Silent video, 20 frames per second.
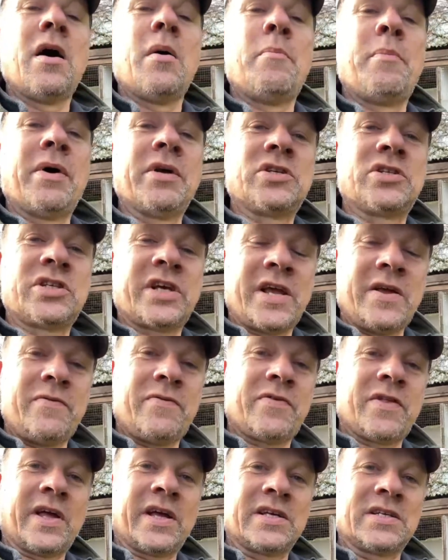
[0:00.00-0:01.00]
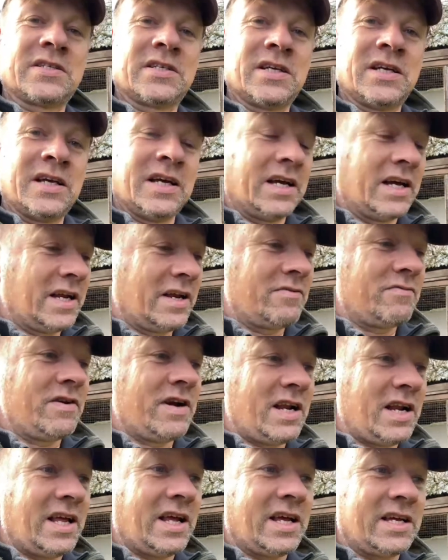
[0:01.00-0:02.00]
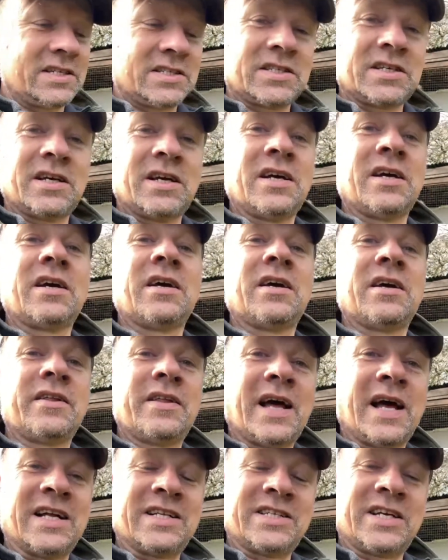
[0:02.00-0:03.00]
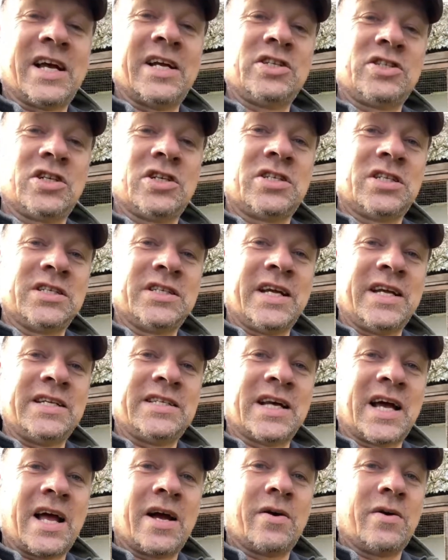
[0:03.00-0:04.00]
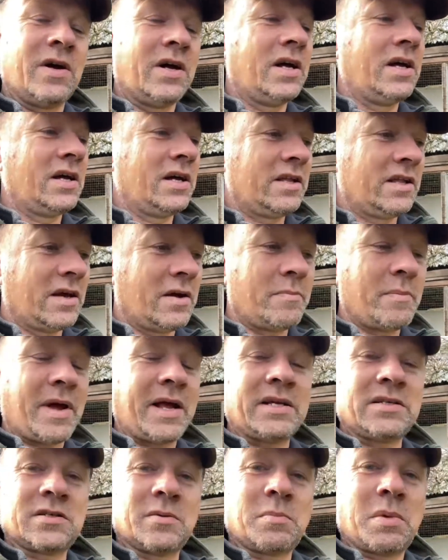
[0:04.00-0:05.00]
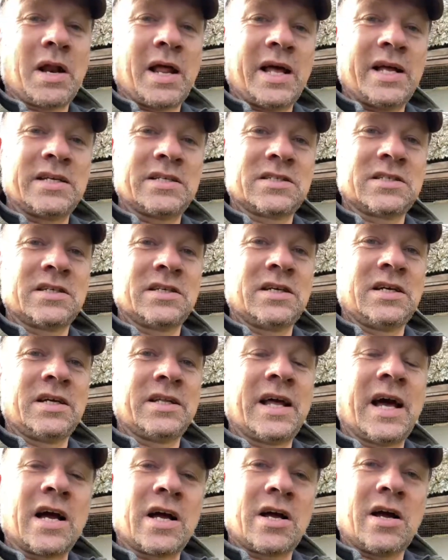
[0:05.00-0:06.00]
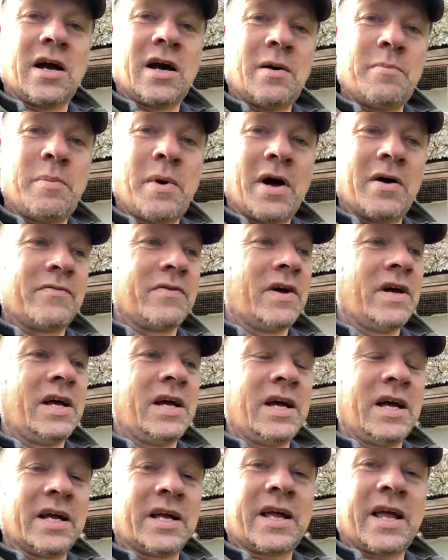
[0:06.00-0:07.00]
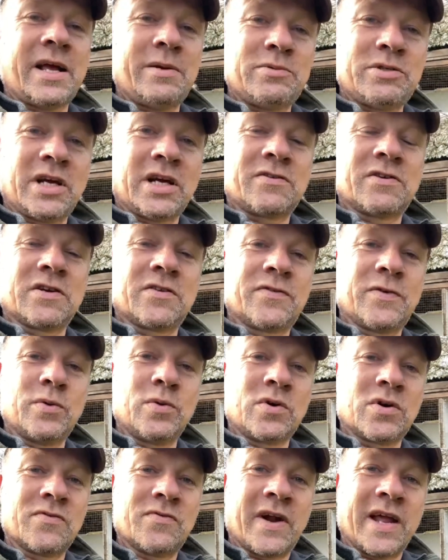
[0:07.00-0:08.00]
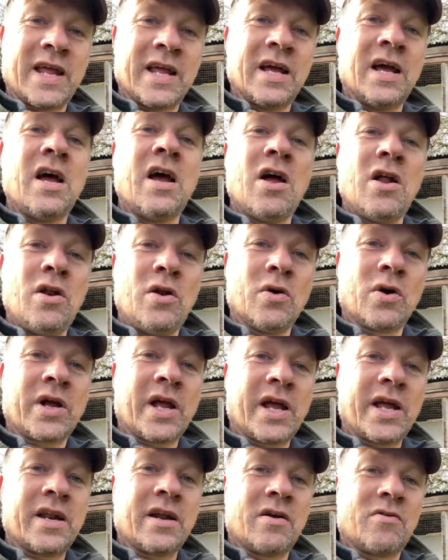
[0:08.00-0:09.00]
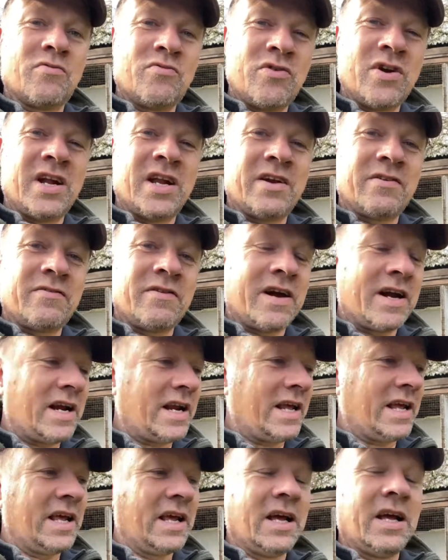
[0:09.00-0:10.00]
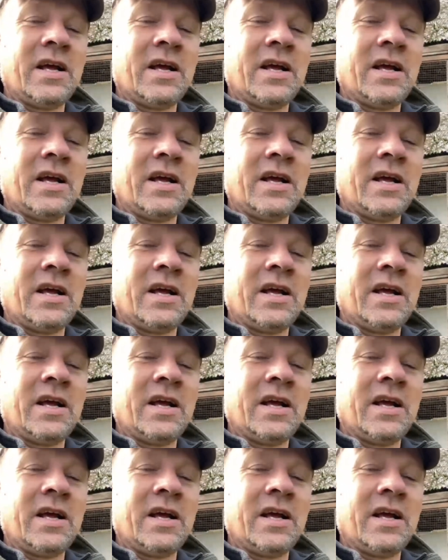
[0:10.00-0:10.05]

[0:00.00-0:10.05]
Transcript: perceive things. And it really is that attention to detail that makes the place that cut above and keeps Icarus Falconry looking really, really